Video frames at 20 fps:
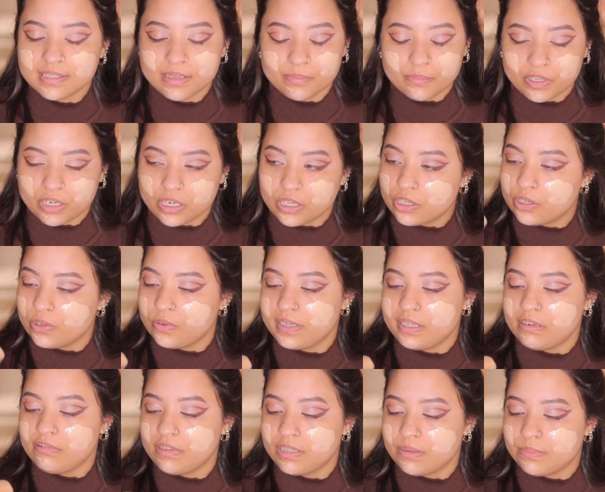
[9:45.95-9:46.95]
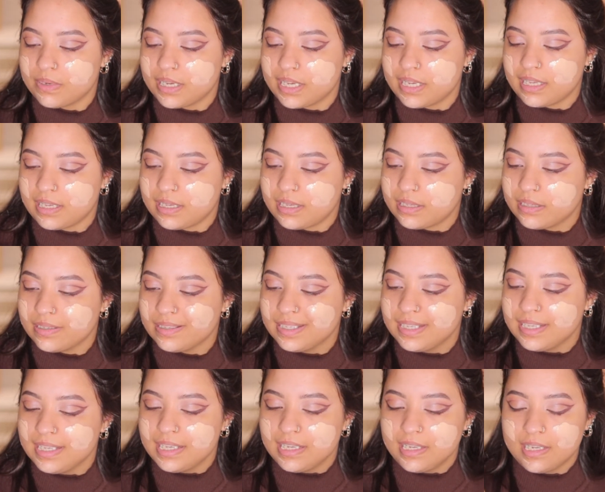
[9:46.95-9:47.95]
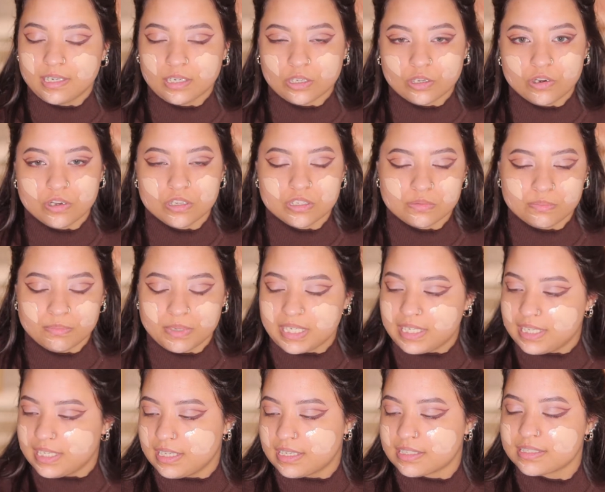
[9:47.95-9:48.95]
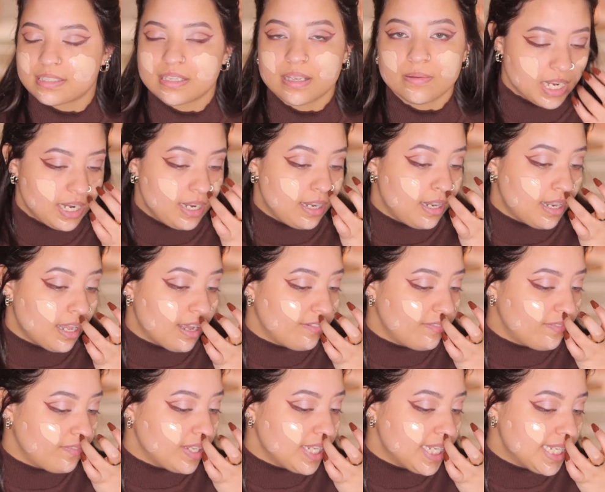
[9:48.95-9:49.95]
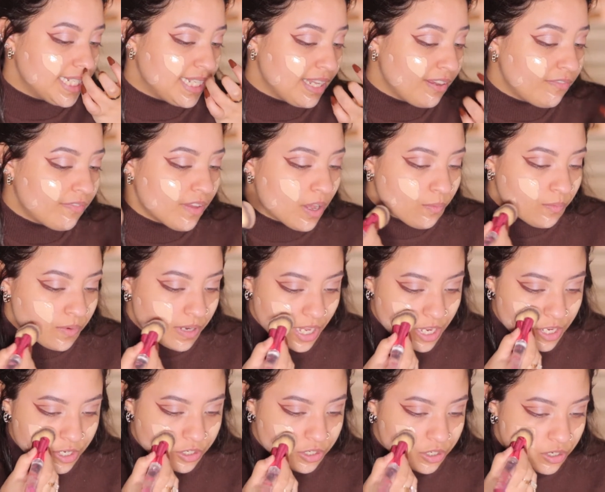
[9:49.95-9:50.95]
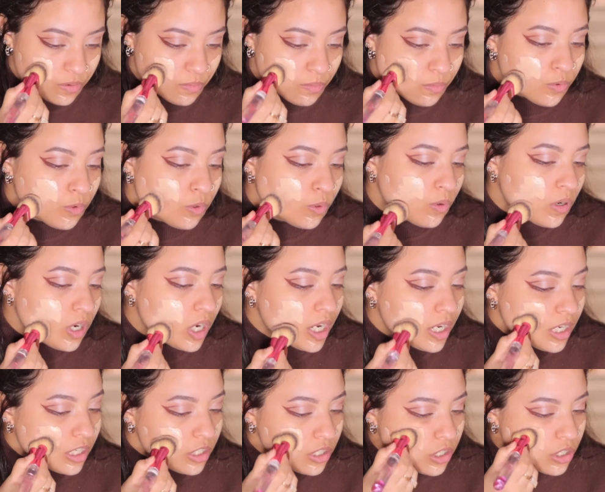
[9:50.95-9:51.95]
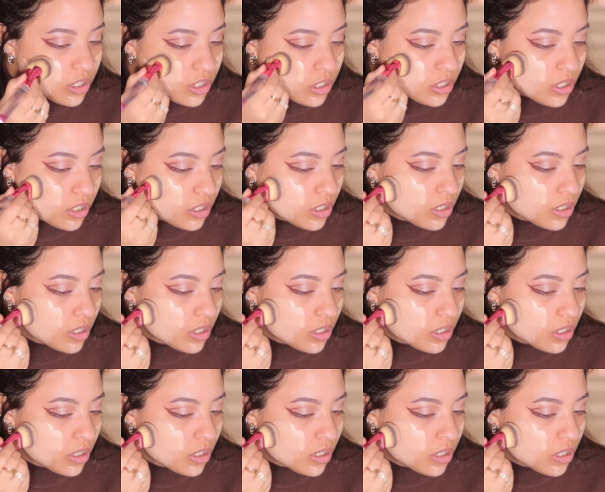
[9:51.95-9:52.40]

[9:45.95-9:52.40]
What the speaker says: I'm gonna go in with my It Cosmetics Love is the foundation brush.